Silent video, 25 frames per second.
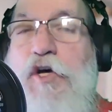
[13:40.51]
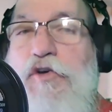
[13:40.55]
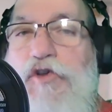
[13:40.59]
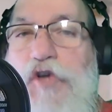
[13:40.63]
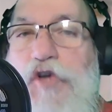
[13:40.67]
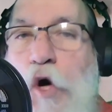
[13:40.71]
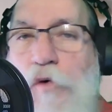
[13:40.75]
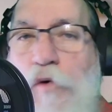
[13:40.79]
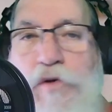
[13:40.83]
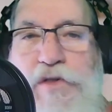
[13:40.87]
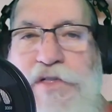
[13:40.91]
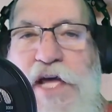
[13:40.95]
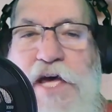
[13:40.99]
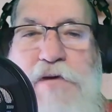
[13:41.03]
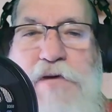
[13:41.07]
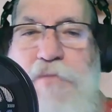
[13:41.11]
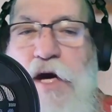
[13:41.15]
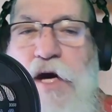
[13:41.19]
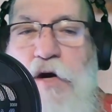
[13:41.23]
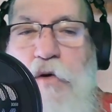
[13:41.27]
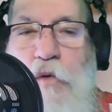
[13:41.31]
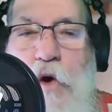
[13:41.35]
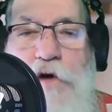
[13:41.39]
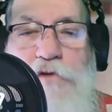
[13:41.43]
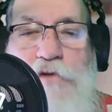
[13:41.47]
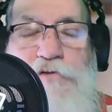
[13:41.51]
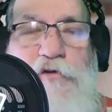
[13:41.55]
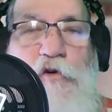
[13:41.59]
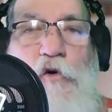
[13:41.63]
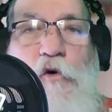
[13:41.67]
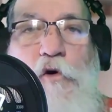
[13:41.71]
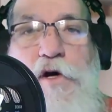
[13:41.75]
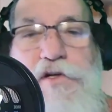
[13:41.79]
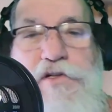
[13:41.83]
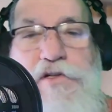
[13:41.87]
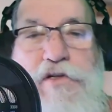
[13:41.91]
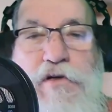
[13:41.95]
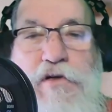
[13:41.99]
Don't take my word
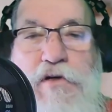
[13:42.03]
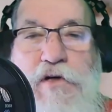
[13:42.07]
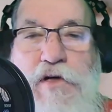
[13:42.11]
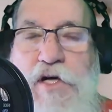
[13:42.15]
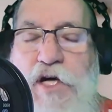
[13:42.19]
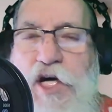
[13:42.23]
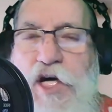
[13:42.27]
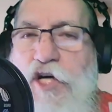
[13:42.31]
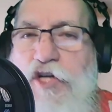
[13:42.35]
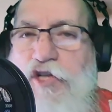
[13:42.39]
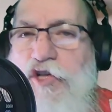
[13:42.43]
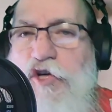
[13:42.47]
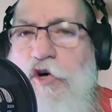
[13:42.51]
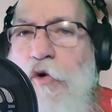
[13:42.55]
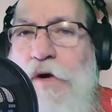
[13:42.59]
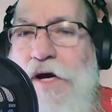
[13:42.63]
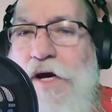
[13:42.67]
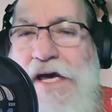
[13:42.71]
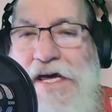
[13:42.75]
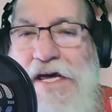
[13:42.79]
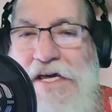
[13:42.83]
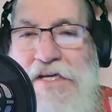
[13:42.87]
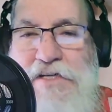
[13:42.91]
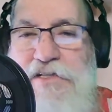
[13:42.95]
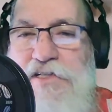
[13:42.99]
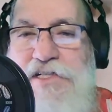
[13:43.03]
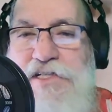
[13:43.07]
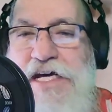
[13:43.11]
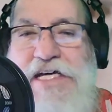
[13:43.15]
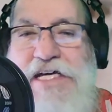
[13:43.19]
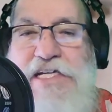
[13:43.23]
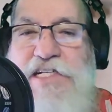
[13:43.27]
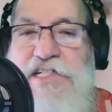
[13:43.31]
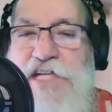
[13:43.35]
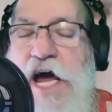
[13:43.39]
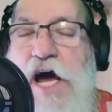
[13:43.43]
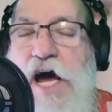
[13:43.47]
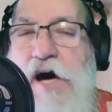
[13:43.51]
for it. Go ahead and
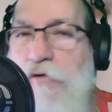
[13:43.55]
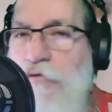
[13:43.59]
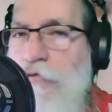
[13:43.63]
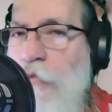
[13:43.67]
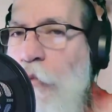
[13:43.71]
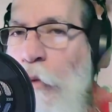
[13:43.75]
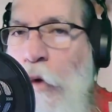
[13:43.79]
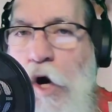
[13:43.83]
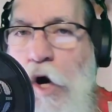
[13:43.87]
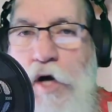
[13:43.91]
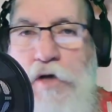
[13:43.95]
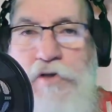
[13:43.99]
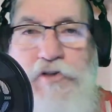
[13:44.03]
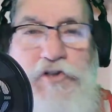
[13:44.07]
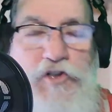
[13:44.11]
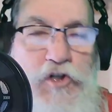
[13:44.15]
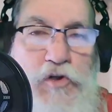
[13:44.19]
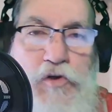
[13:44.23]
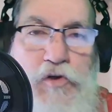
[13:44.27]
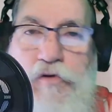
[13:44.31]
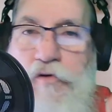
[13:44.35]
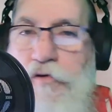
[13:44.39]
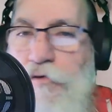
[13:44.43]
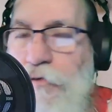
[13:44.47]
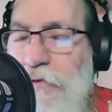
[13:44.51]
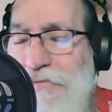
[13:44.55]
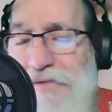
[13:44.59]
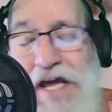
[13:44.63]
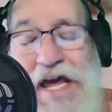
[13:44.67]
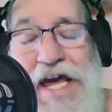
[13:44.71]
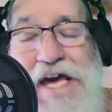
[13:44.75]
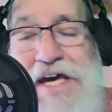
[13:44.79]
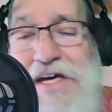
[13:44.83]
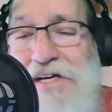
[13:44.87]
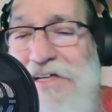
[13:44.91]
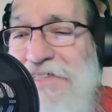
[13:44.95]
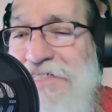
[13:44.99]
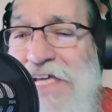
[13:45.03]
test out 1, 2, 3.
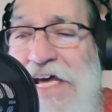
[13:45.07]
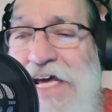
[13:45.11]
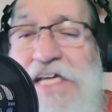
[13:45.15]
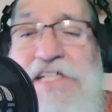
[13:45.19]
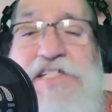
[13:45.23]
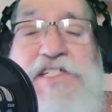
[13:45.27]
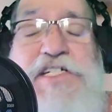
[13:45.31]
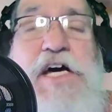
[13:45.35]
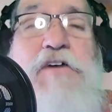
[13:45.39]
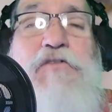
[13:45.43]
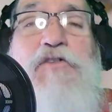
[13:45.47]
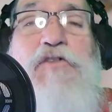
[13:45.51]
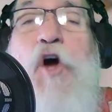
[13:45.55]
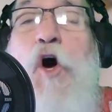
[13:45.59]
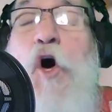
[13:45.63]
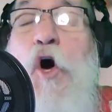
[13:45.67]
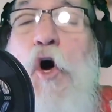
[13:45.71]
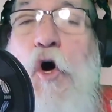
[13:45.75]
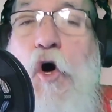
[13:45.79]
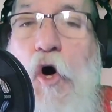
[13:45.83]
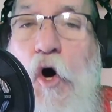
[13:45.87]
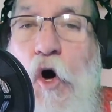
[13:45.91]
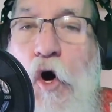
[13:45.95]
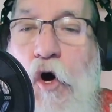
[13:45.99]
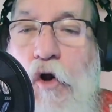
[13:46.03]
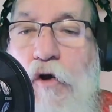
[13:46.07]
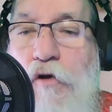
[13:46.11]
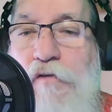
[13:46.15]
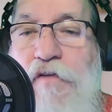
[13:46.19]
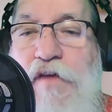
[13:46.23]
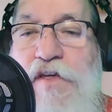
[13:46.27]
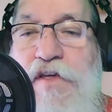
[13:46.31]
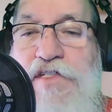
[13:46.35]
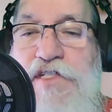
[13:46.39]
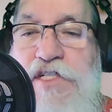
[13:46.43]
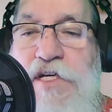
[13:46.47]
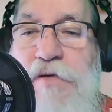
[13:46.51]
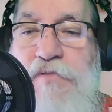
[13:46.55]
Heck, test out all of
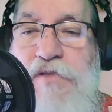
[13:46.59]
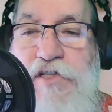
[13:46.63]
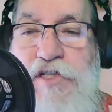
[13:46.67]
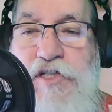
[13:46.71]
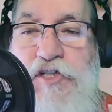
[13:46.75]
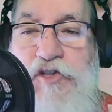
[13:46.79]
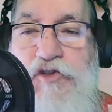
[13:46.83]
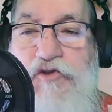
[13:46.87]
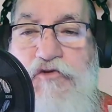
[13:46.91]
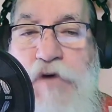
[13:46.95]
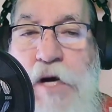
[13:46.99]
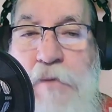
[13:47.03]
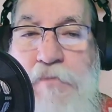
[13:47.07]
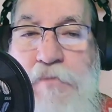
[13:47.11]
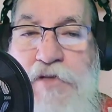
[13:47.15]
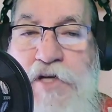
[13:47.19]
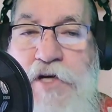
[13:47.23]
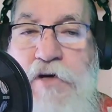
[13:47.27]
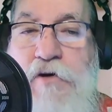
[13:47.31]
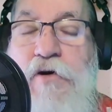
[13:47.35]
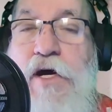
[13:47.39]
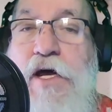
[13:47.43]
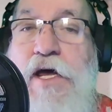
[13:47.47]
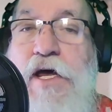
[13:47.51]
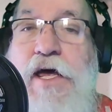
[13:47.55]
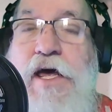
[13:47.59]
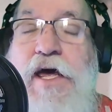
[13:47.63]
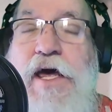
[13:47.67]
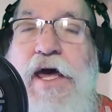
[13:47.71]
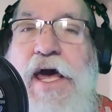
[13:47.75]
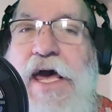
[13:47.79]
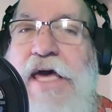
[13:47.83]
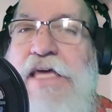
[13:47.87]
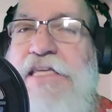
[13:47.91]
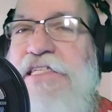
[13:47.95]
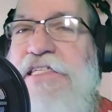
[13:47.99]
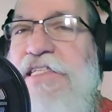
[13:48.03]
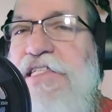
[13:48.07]
these tips I just dropped here
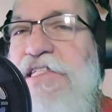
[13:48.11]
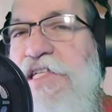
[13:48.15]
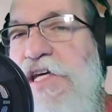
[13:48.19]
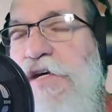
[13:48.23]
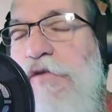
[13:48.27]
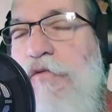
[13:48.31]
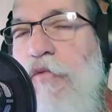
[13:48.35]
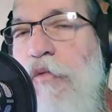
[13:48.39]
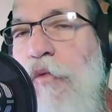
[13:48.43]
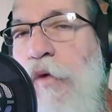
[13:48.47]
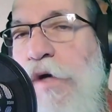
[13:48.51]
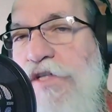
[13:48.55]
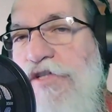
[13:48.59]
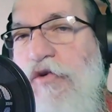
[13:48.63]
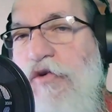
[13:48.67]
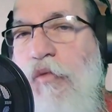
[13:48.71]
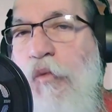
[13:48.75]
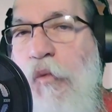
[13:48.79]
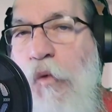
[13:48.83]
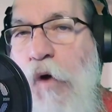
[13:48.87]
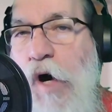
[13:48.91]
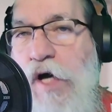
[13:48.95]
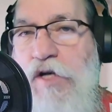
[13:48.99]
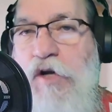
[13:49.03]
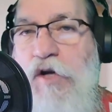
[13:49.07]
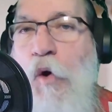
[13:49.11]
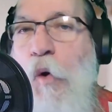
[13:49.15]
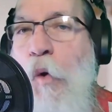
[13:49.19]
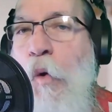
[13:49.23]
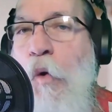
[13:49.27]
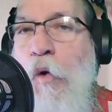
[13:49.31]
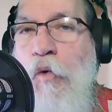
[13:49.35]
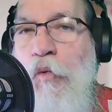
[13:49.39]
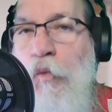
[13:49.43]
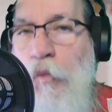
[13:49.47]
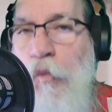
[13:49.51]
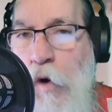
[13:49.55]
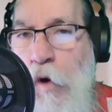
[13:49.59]
and see which one
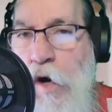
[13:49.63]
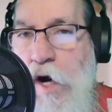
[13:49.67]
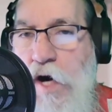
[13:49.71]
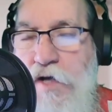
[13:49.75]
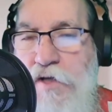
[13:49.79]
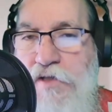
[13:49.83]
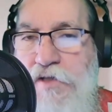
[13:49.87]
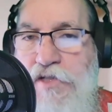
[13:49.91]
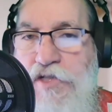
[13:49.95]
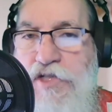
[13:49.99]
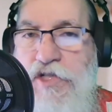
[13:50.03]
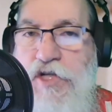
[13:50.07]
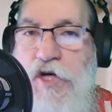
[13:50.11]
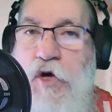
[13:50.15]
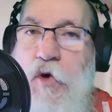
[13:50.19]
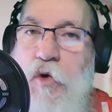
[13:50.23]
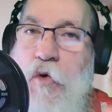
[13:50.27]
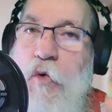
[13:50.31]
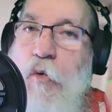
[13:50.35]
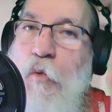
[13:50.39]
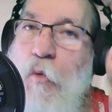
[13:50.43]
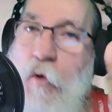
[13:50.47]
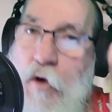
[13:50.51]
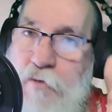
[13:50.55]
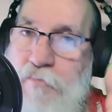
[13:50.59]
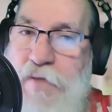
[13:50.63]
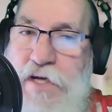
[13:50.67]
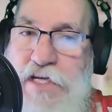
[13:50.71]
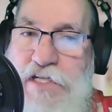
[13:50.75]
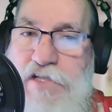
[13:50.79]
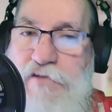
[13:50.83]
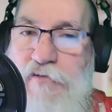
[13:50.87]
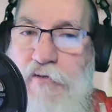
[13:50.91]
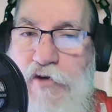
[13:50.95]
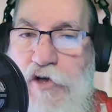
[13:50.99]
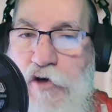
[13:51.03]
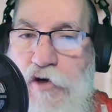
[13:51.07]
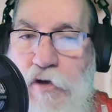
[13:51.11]
or ones work
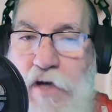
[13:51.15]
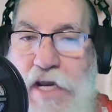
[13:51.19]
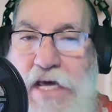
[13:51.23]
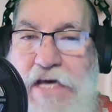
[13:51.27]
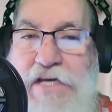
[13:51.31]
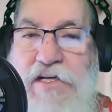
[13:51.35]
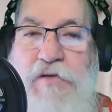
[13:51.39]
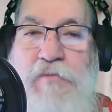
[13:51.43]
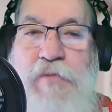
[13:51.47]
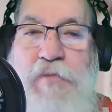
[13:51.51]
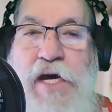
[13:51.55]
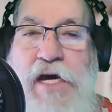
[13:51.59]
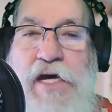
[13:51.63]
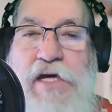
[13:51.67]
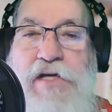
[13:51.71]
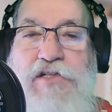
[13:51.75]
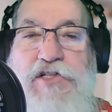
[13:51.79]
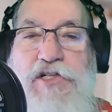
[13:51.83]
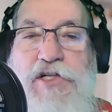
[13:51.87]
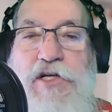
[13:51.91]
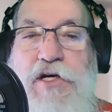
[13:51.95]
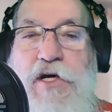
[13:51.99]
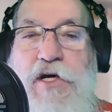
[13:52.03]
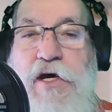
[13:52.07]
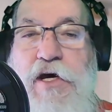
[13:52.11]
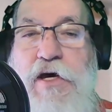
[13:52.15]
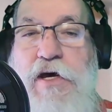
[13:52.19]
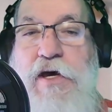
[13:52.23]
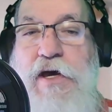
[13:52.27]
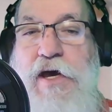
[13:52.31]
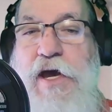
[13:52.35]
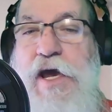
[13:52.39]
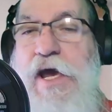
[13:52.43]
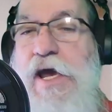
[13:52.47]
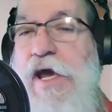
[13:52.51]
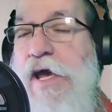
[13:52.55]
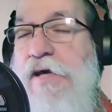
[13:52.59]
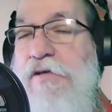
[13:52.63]
best for your landing page.
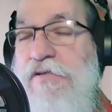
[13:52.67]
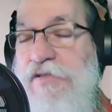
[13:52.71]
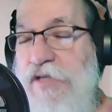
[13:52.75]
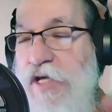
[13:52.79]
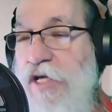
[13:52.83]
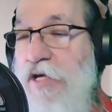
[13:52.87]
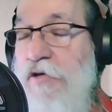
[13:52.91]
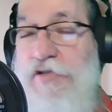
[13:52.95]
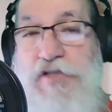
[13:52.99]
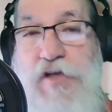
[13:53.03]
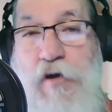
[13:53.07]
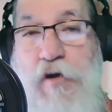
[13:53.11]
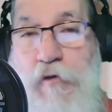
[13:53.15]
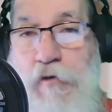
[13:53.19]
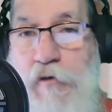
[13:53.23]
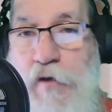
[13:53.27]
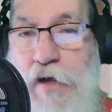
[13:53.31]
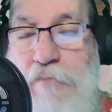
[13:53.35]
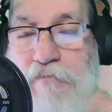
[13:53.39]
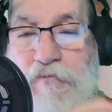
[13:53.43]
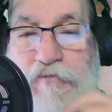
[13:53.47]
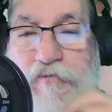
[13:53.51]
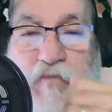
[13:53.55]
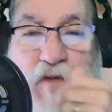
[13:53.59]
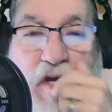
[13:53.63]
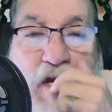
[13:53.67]
And here's another thing.